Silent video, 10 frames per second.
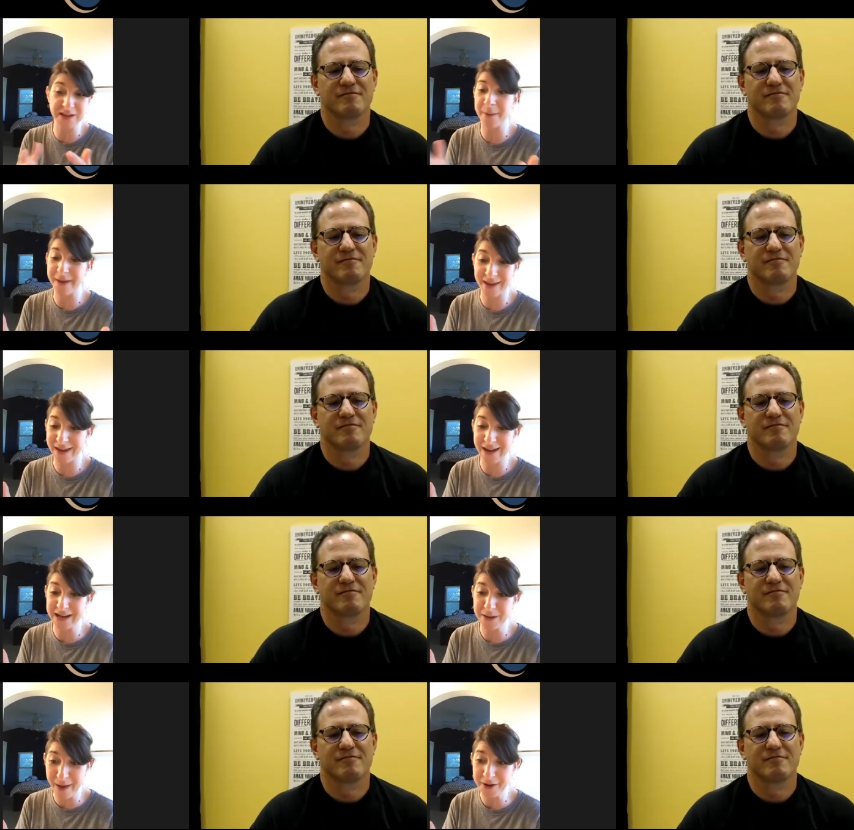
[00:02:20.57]
Speaker 1: making it any
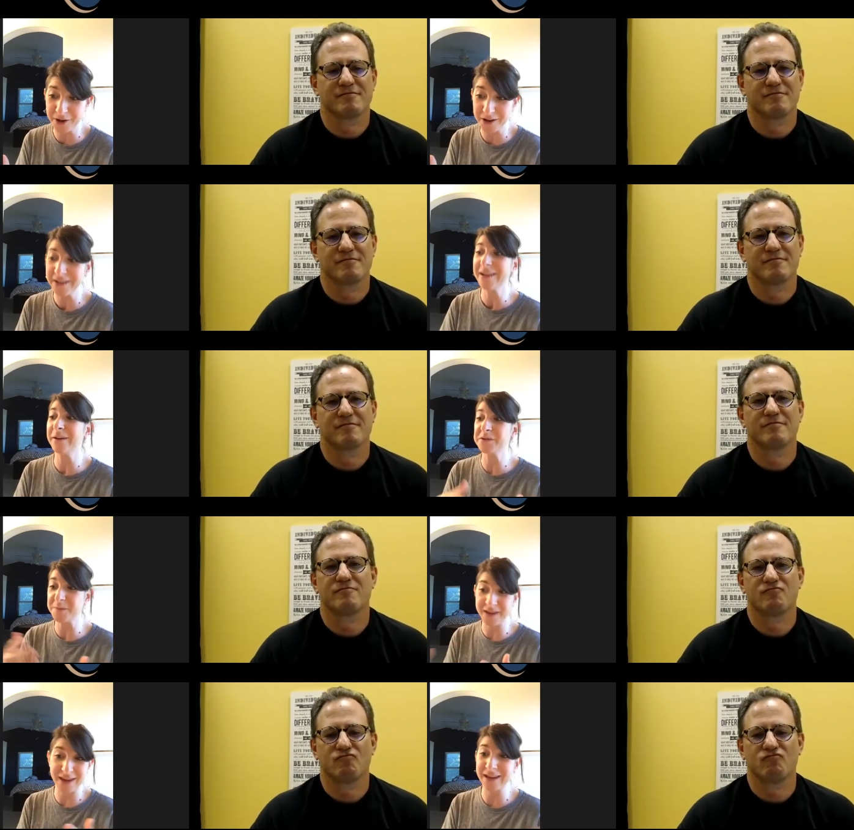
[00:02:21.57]
better it was
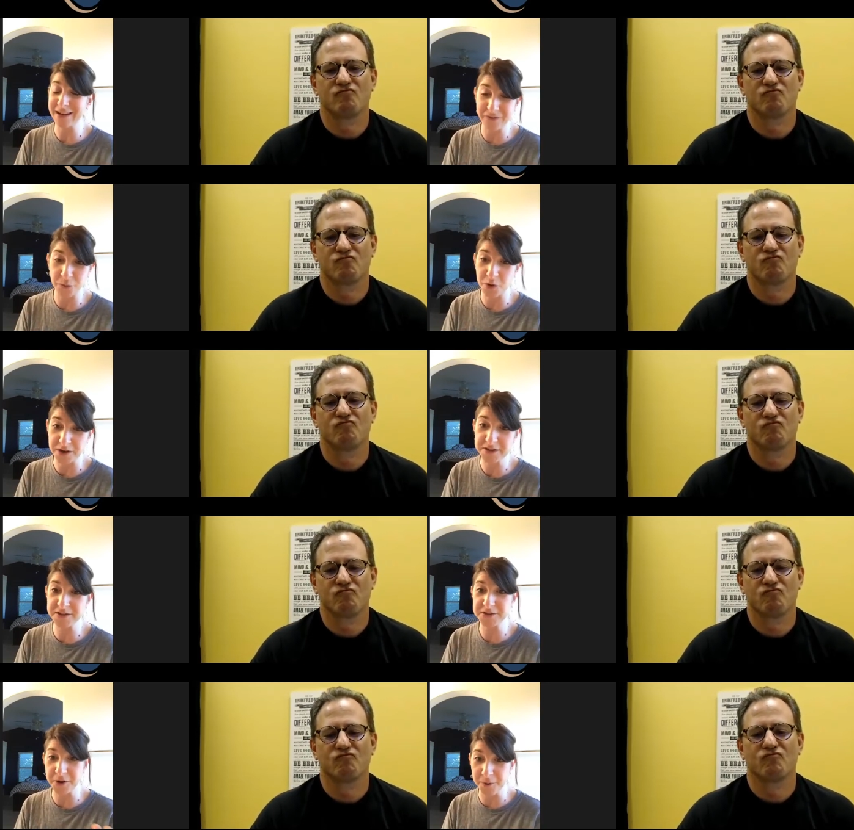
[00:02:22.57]
making it even worse
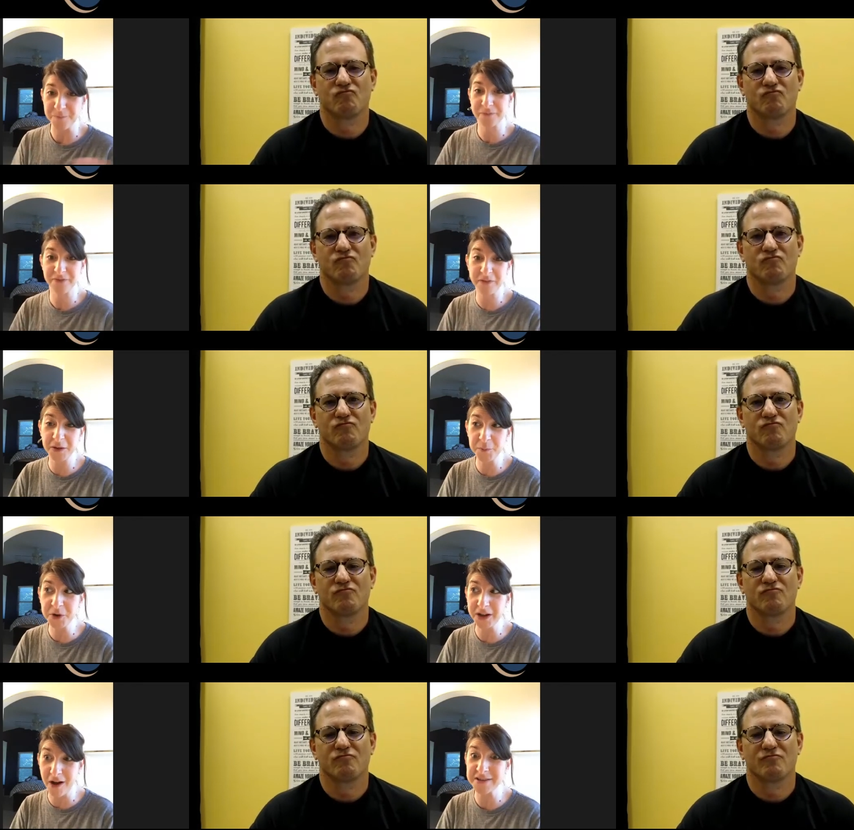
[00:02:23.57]
so feeling pretty
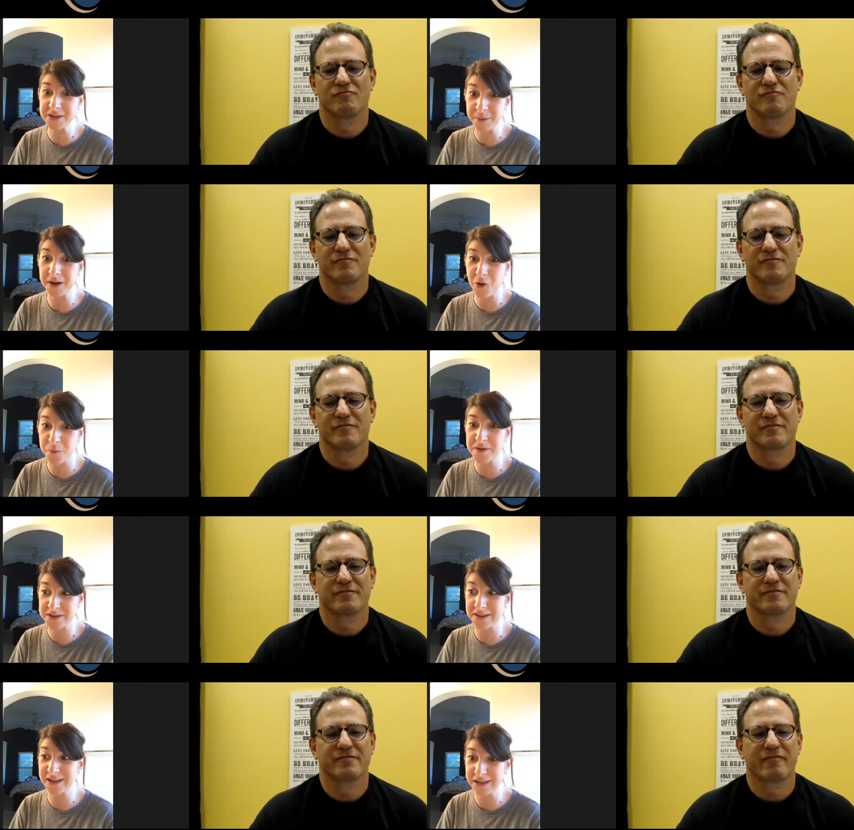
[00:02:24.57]
awesome and I hope this
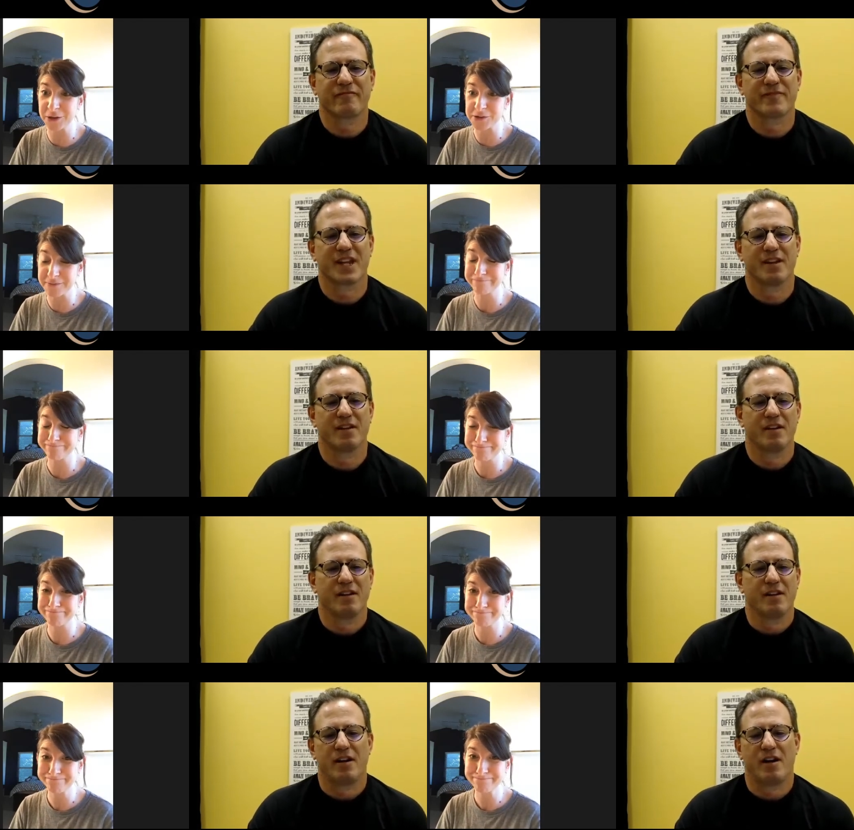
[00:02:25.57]
continues
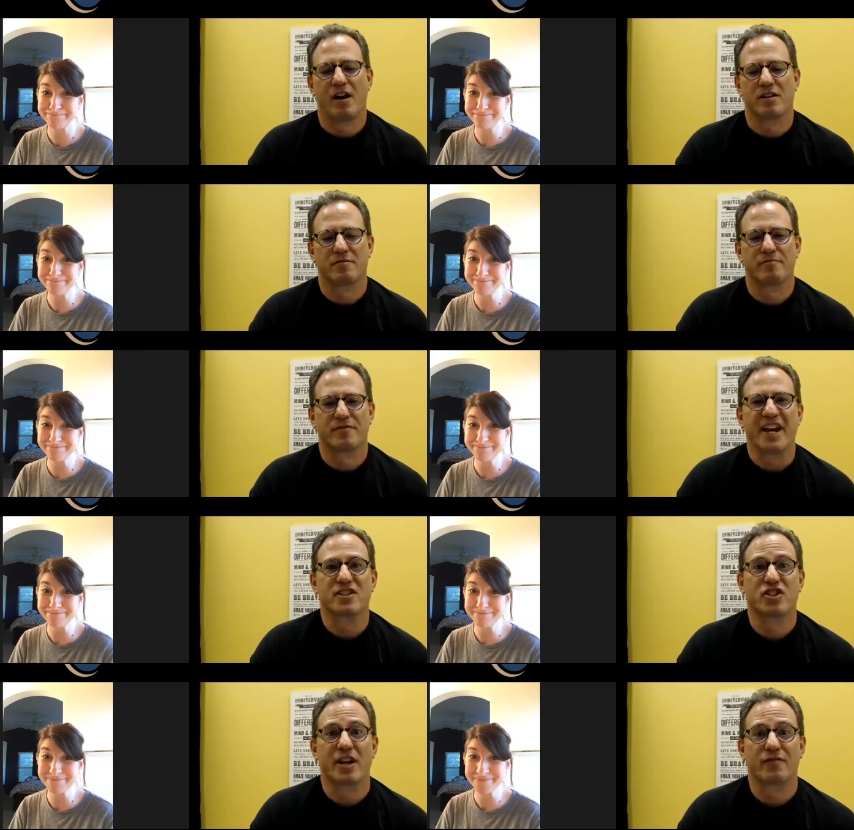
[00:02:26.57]
Speaker 2: awesome
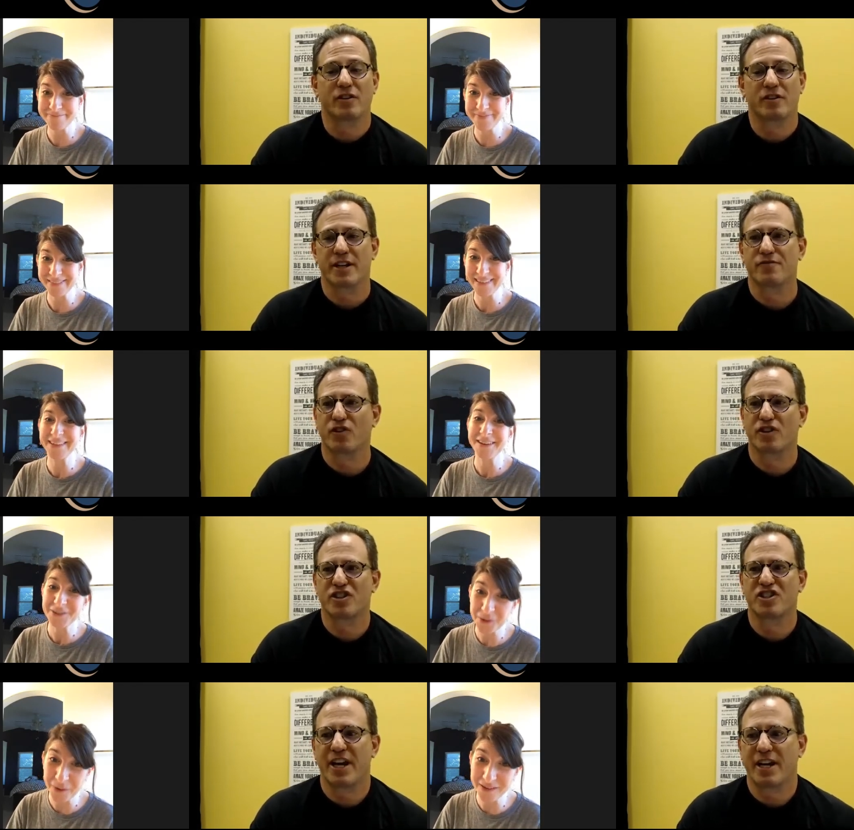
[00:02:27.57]
thanks jennifer thanks for you're
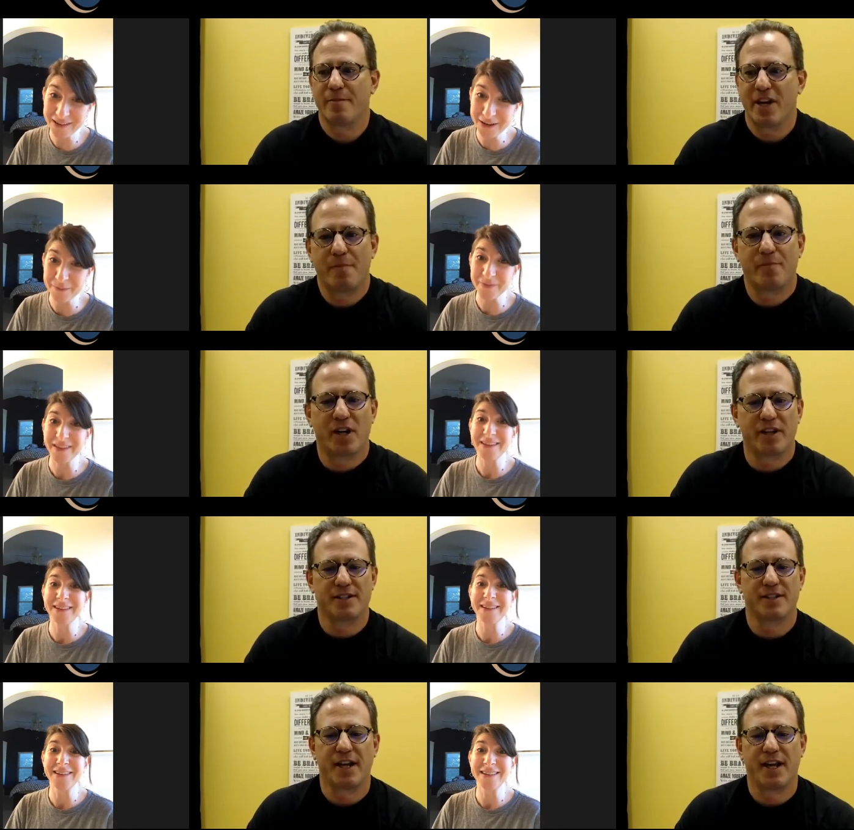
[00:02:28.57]
welcome up on
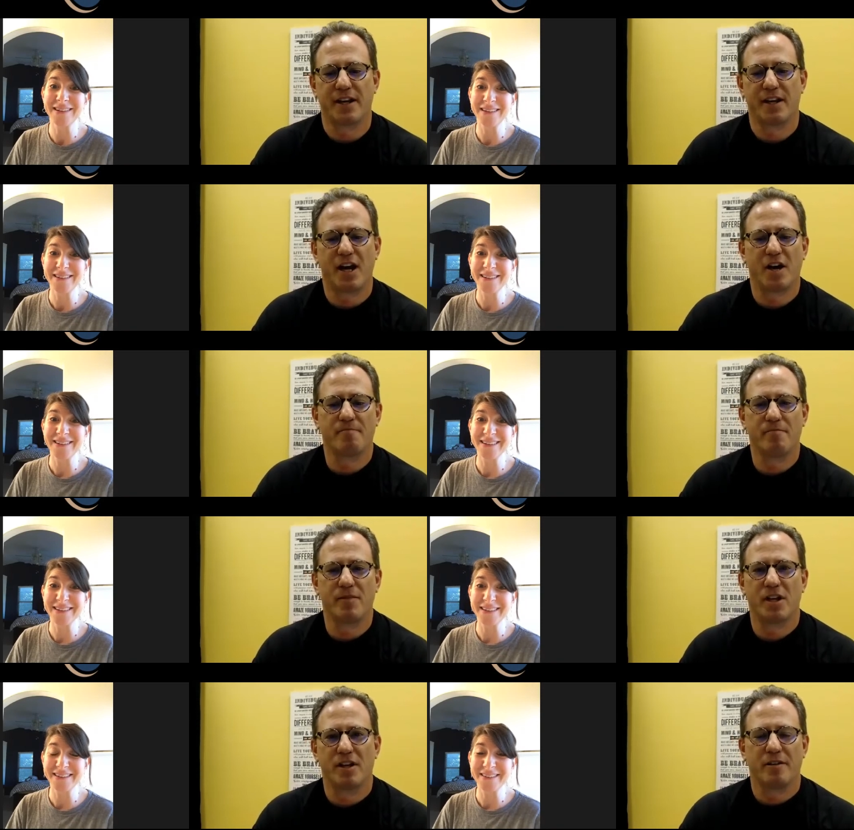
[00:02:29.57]
this and um,
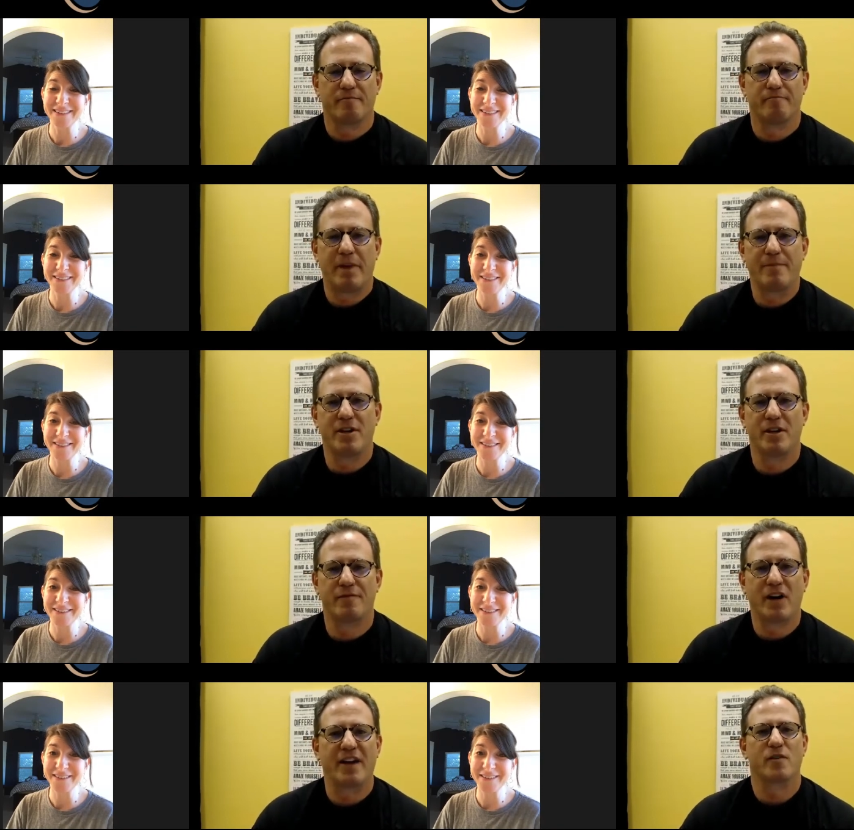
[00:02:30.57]
maybe
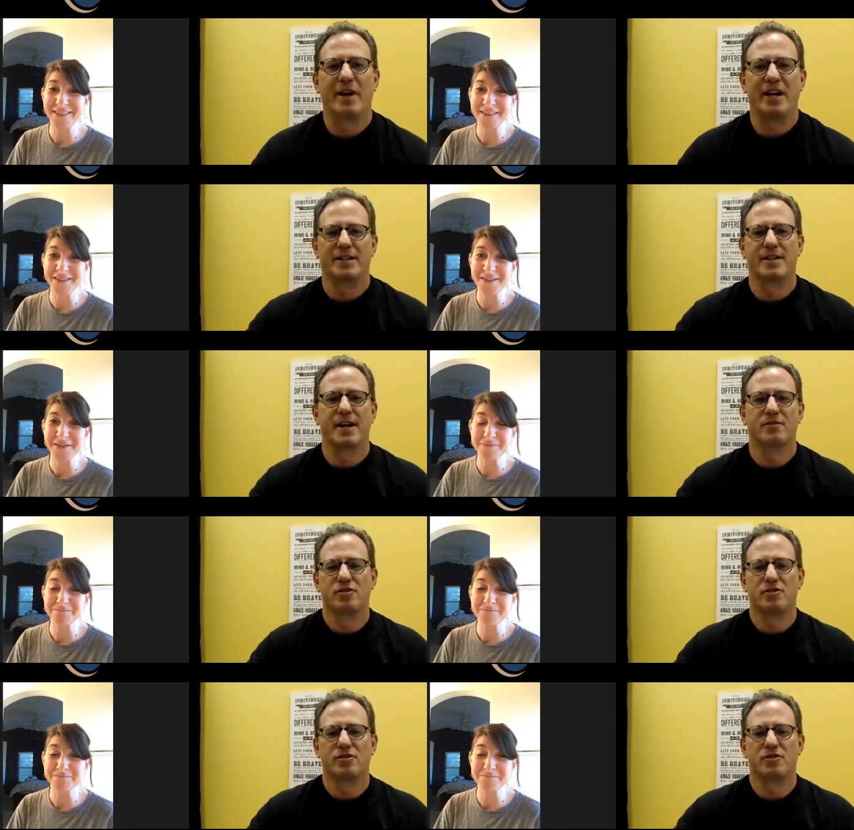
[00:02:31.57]
if i ever make it down